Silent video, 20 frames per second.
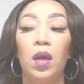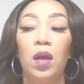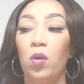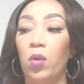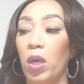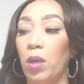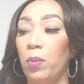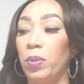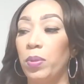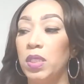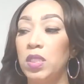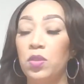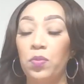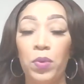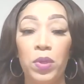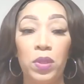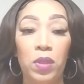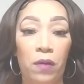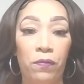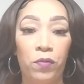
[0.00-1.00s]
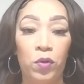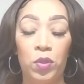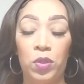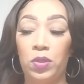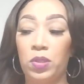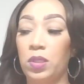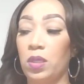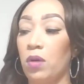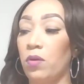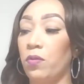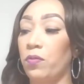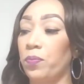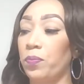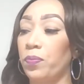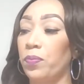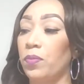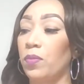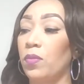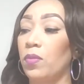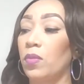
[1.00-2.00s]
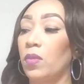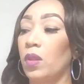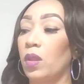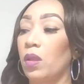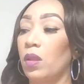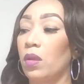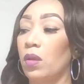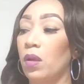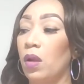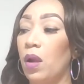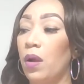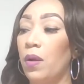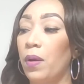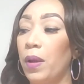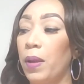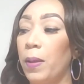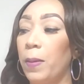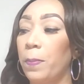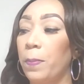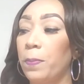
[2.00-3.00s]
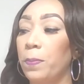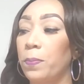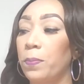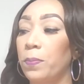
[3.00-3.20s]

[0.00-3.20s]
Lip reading: Okay, please read that for yourself. All right.